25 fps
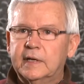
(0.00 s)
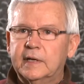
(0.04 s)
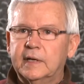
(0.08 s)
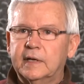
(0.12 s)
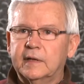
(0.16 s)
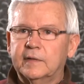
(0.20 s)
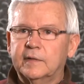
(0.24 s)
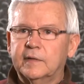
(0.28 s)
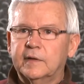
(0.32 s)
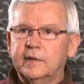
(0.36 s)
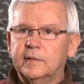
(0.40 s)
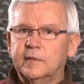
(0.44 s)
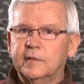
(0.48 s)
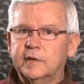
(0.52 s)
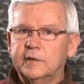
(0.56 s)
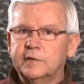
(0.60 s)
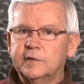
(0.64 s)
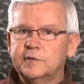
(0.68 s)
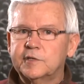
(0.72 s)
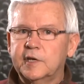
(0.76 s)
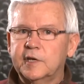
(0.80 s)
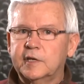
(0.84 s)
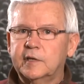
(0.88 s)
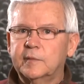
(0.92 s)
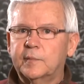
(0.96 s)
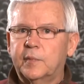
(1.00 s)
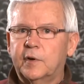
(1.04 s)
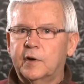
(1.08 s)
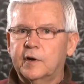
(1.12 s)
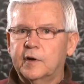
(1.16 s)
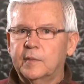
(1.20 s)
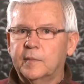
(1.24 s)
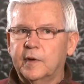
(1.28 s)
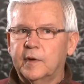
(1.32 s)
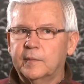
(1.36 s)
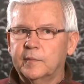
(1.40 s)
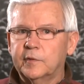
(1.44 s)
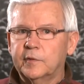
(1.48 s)
and then the second
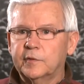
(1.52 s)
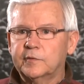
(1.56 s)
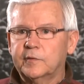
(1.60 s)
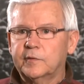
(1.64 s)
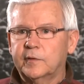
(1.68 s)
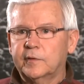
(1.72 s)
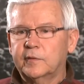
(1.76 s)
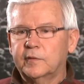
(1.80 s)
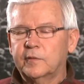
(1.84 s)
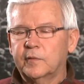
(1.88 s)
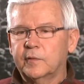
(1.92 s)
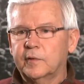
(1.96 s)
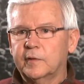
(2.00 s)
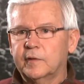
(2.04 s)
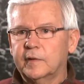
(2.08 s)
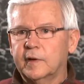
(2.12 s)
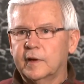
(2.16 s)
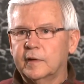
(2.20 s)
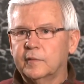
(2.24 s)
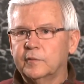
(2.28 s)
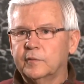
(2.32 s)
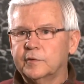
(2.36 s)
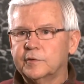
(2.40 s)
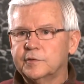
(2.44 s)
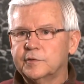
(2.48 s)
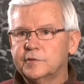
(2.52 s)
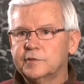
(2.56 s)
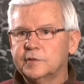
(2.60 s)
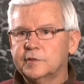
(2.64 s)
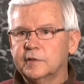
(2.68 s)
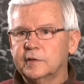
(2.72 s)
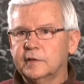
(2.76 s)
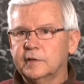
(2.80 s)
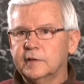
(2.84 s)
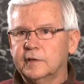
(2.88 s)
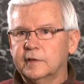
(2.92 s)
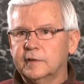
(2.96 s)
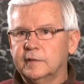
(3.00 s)
part of my military career, I was
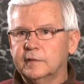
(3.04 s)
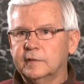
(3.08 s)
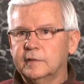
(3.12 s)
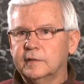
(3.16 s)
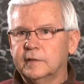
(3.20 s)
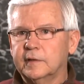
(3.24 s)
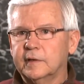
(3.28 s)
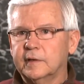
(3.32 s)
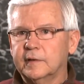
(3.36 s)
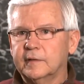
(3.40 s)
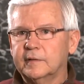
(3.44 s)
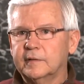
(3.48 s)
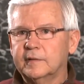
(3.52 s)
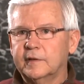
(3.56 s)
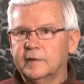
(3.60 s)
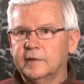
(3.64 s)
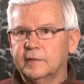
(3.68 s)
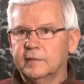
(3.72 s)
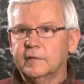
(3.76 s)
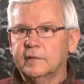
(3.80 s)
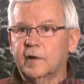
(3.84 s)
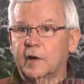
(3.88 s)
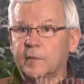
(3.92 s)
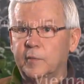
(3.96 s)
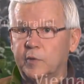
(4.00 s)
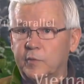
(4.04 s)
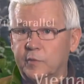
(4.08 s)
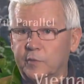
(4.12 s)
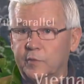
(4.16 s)
uh, in, uh, in Army